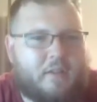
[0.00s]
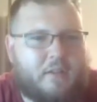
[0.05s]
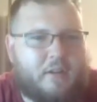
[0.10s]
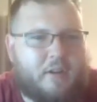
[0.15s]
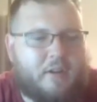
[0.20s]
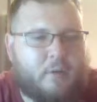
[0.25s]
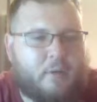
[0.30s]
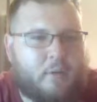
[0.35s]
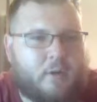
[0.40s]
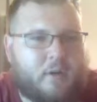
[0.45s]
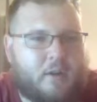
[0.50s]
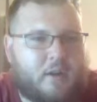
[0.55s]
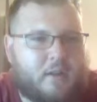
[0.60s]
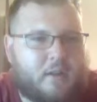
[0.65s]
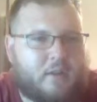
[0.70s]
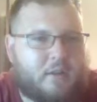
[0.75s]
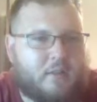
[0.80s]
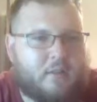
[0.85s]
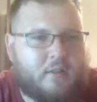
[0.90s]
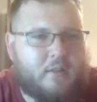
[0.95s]

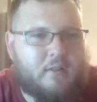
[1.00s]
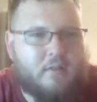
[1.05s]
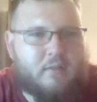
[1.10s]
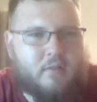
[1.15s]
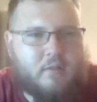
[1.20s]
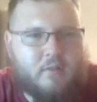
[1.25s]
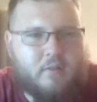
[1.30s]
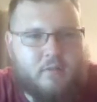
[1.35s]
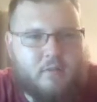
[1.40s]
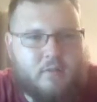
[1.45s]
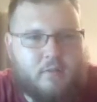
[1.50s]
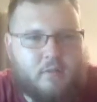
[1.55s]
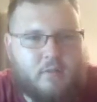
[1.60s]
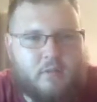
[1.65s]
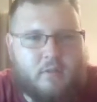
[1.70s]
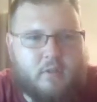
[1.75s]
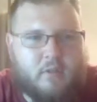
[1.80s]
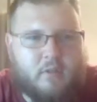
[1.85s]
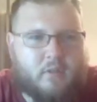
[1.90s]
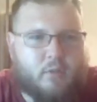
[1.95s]

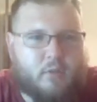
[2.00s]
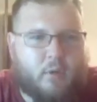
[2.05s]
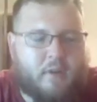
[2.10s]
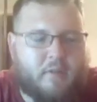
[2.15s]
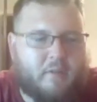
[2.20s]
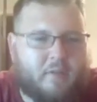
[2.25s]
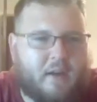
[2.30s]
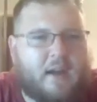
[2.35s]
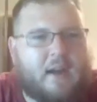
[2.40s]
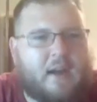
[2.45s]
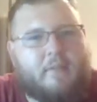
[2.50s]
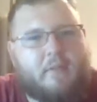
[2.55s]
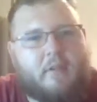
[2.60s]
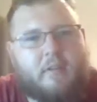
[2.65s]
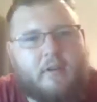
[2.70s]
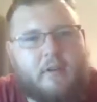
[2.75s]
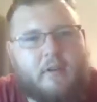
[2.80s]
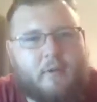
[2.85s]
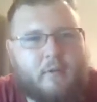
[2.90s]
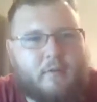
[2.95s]
3125 to
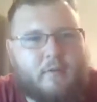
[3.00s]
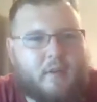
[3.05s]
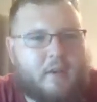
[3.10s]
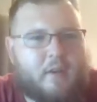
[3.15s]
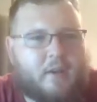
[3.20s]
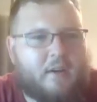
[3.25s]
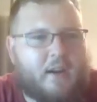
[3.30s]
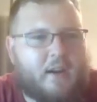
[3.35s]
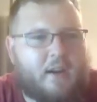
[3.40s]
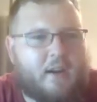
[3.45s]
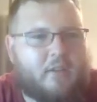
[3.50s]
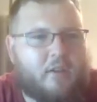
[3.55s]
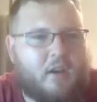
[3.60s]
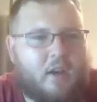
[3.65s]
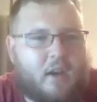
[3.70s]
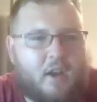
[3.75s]
3150 range.